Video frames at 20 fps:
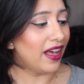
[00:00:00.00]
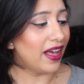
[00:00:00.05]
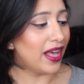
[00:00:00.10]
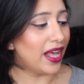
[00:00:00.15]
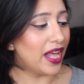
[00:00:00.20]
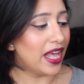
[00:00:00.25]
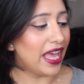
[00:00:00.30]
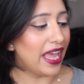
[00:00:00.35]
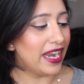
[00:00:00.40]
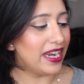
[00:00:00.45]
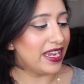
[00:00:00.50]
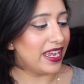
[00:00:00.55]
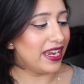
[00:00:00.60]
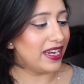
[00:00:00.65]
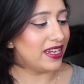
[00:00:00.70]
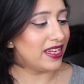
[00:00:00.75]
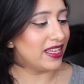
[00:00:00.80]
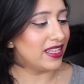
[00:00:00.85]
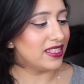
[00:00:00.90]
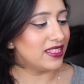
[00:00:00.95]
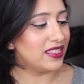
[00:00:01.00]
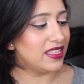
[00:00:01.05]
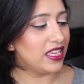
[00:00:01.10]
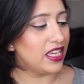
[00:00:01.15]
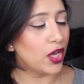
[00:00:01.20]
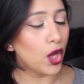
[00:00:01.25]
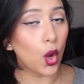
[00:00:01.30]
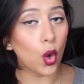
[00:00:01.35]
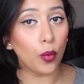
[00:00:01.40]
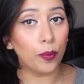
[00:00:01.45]
and it is
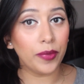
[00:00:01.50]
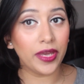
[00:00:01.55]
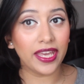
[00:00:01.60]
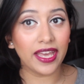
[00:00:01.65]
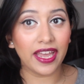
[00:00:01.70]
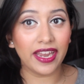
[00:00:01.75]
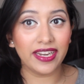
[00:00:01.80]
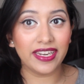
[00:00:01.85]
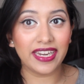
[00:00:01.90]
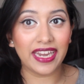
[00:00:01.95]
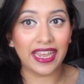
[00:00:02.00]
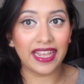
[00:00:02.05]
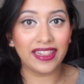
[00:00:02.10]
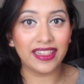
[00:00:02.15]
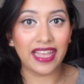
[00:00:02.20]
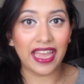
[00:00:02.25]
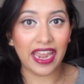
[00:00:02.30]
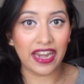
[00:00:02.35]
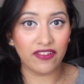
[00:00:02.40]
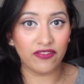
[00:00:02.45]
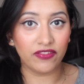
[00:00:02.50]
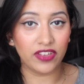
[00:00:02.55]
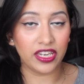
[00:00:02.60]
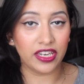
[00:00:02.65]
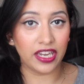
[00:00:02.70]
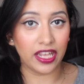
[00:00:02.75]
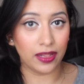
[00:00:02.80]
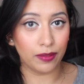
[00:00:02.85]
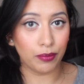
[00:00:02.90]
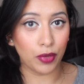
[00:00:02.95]
the OPI Nail
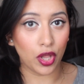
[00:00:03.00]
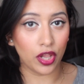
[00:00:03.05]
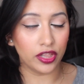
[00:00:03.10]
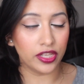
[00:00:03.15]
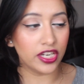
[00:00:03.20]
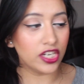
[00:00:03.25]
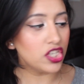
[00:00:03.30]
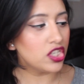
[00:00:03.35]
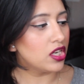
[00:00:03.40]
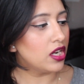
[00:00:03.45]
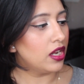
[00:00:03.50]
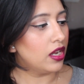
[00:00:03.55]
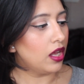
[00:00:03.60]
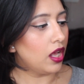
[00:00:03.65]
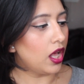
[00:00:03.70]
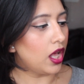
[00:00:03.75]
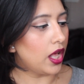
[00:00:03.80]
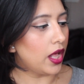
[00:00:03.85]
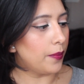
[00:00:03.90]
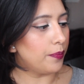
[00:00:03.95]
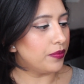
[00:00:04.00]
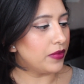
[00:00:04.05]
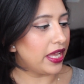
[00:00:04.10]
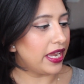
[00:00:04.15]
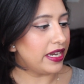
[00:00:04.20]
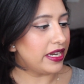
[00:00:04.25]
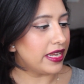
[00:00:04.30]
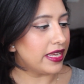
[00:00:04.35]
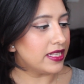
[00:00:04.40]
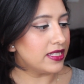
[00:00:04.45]
Envy Nail Polish.
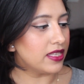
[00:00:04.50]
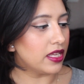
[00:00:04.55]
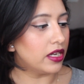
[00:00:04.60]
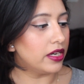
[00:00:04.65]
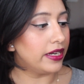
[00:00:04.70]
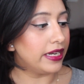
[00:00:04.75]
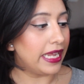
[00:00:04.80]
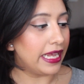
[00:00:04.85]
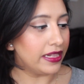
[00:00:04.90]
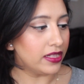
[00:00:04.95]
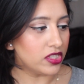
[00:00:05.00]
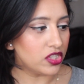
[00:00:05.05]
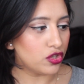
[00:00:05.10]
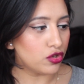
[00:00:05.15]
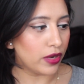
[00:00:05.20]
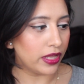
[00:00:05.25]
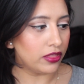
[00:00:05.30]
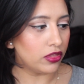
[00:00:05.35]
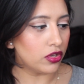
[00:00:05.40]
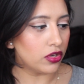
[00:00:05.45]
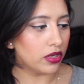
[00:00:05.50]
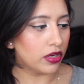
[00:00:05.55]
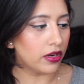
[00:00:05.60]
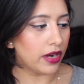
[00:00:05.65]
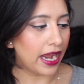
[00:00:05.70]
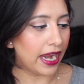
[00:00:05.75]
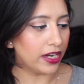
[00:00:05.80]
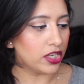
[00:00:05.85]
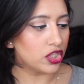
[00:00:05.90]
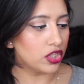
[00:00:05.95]
It is a nail strengthener
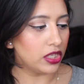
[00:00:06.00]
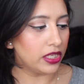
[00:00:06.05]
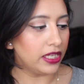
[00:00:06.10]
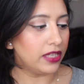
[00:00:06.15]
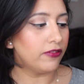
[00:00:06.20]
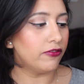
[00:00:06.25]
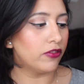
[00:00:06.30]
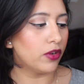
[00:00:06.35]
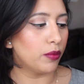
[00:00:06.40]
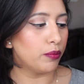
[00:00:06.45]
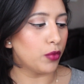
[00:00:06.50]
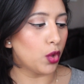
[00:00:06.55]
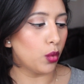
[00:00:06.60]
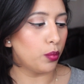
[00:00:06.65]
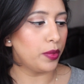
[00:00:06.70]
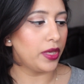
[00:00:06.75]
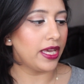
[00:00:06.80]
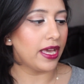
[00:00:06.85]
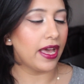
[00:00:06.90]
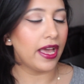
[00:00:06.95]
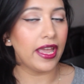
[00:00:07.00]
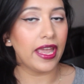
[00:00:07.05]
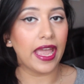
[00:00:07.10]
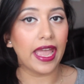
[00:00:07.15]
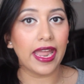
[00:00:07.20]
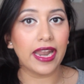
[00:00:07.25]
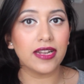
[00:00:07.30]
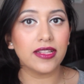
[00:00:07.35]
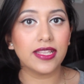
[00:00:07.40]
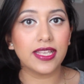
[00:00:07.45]
actually from OPI,
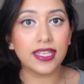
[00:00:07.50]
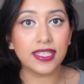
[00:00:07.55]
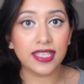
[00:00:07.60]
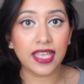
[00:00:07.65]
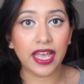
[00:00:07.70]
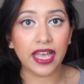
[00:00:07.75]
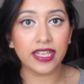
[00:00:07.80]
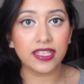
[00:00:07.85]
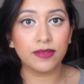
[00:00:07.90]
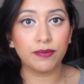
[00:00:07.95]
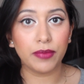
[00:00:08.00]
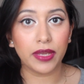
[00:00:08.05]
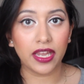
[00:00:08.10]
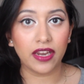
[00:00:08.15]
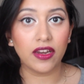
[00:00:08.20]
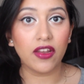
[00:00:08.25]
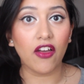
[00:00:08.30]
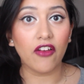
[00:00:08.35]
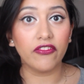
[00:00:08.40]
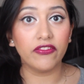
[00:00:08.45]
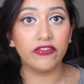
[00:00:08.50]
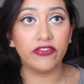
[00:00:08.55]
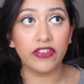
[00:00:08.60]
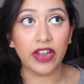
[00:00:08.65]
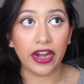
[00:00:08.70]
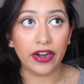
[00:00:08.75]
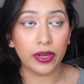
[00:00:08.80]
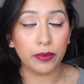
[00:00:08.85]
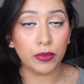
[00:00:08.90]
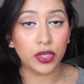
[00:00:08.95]
and this has been
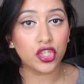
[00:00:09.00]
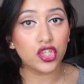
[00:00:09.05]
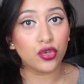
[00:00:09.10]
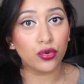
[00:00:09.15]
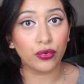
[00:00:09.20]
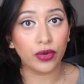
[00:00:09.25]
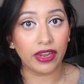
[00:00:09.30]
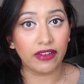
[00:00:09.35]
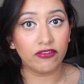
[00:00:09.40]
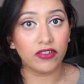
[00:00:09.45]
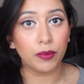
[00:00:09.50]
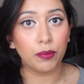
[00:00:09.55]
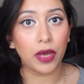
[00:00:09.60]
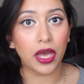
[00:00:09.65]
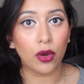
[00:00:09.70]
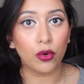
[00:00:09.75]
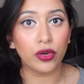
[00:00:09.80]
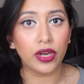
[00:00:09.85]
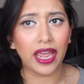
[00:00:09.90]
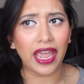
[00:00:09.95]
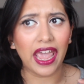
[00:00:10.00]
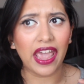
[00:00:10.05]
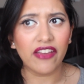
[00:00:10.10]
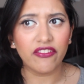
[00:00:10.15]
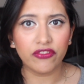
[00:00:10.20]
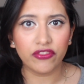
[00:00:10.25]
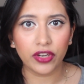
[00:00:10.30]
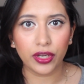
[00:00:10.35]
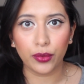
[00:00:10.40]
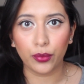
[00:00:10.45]
very much raved about
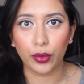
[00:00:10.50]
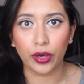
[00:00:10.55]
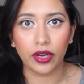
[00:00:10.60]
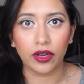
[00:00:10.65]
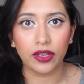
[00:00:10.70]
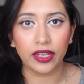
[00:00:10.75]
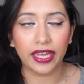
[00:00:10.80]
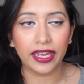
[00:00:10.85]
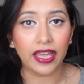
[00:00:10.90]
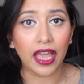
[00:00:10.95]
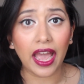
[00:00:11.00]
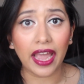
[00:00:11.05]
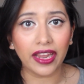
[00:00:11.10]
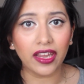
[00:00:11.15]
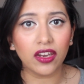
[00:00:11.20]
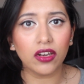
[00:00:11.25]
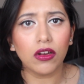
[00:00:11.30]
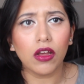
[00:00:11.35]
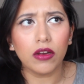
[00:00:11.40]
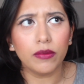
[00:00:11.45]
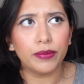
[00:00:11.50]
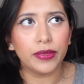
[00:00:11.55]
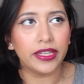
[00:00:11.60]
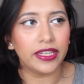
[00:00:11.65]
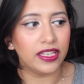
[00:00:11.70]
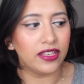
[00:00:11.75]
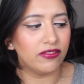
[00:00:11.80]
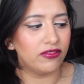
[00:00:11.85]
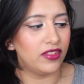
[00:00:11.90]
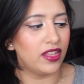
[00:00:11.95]
everywhere. Like, I cannot
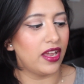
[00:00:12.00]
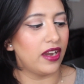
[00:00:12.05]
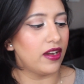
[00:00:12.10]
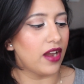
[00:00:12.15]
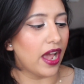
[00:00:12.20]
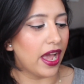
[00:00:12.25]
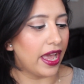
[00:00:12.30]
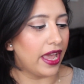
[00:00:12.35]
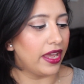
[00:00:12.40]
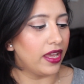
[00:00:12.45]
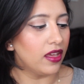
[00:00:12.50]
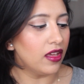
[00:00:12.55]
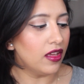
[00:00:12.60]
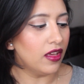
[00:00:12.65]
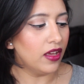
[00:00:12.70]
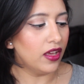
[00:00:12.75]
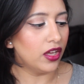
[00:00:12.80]
believe that I